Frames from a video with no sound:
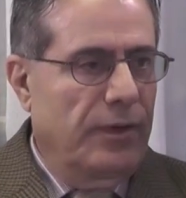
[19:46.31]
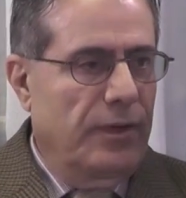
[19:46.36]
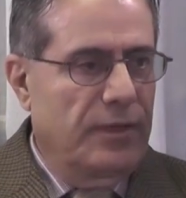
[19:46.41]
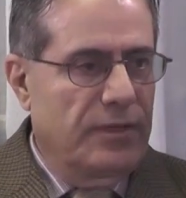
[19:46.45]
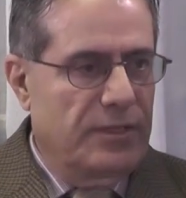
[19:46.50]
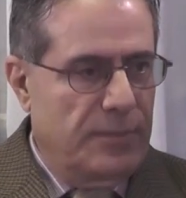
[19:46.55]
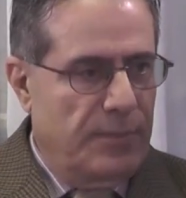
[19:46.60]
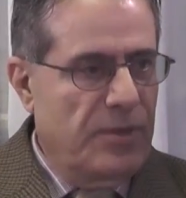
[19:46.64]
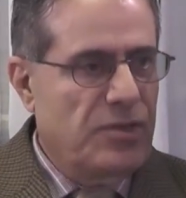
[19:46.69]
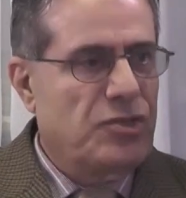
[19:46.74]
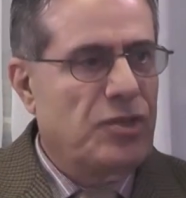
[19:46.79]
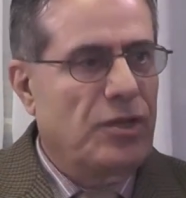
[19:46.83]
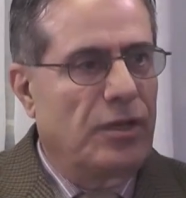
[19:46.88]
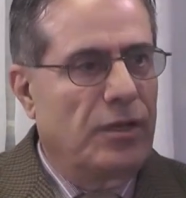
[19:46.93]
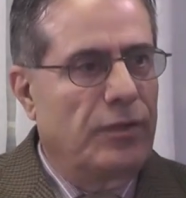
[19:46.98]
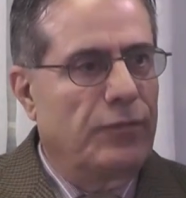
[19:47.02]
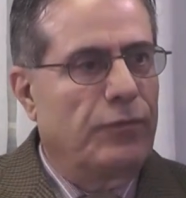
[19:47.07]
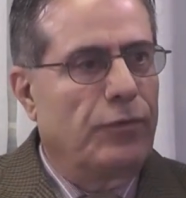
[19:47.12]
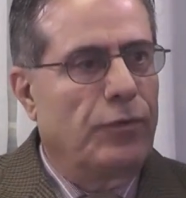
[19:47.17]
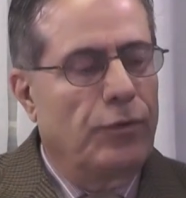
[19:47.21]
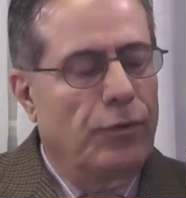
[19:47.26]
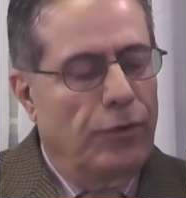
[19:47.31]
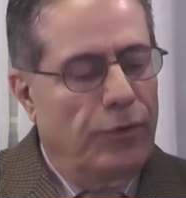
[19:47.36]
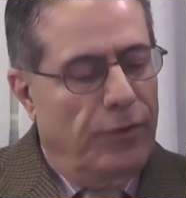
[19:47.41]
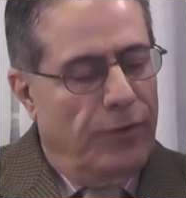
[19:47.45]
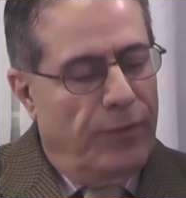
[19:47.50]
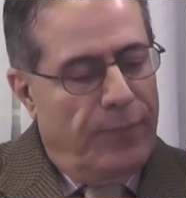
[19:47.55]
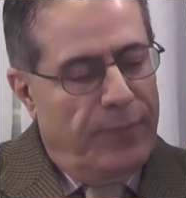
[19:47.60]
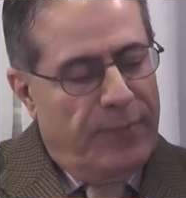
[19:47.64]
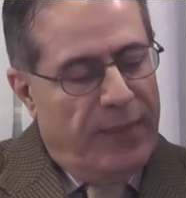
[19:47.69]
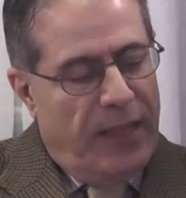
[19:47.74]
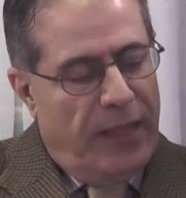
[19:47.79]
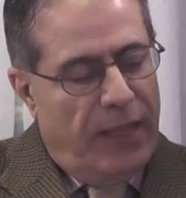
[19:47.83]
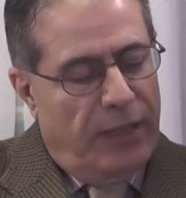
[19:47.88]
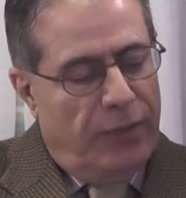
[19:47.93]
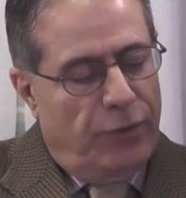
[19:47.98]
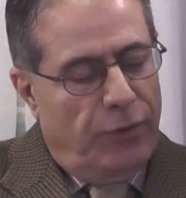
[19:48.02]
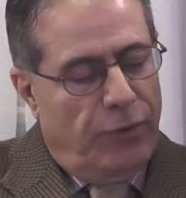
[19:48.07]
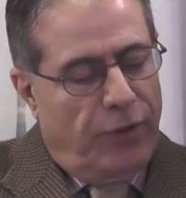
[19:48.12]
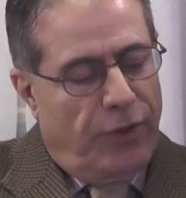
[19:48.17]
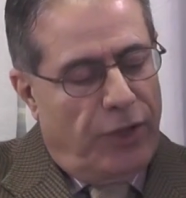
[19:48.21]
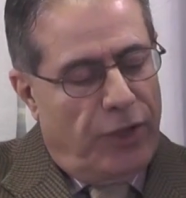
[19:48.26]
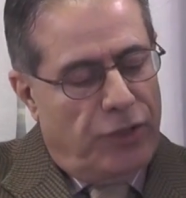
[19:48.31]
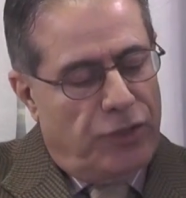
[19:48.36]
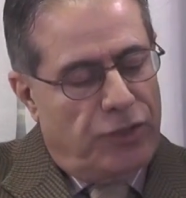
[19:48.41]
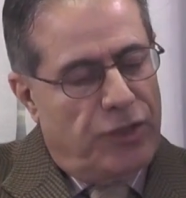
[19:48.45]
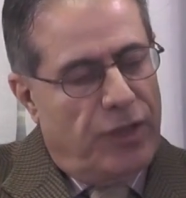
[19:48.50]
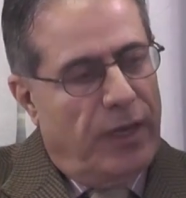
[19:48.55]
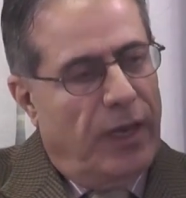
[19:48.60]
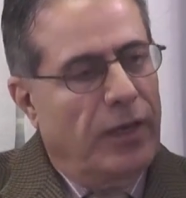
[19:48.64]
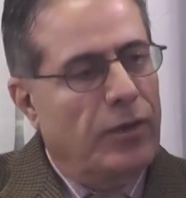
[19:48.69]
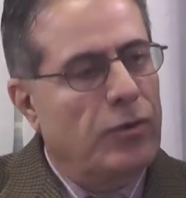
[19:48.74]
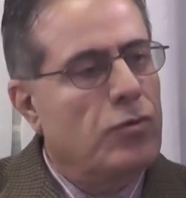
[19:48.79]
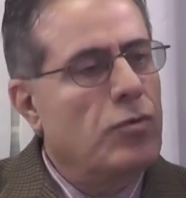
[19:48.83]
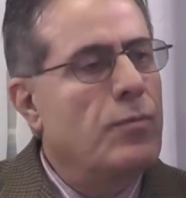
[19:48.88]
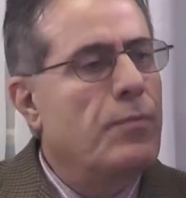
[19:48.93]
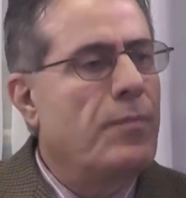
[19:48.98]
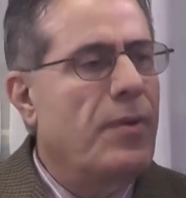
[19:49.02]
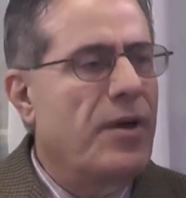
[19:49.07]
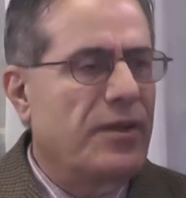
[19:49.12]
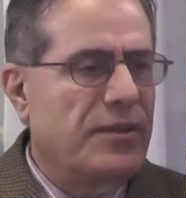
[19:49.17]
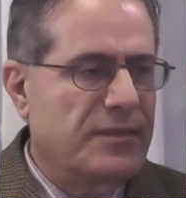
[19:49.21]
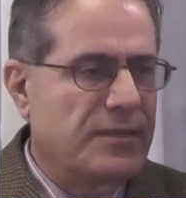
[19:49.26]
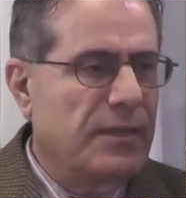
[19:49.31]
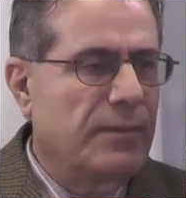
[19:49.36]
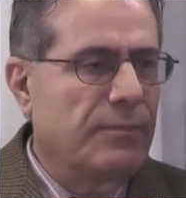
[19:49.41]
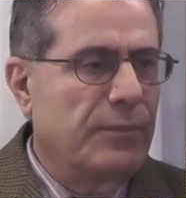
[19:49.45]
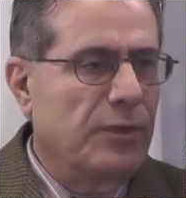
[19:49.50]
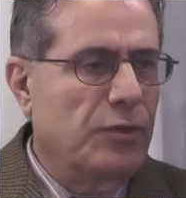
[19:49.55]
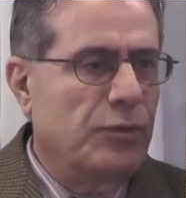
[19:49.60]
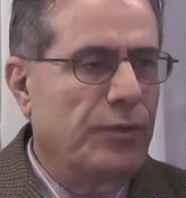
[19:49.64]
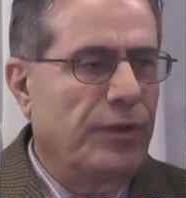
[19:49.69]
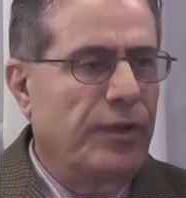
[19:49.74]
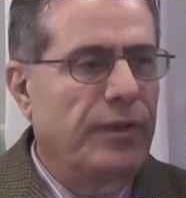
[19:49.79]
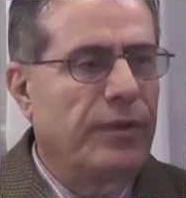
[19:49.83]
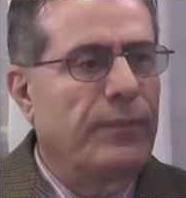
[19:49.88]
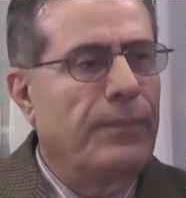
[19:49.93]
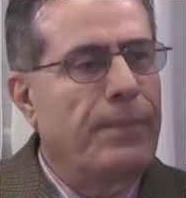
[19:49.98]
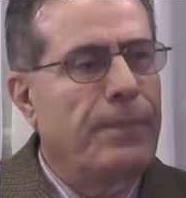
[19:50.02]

especially for education and comparison between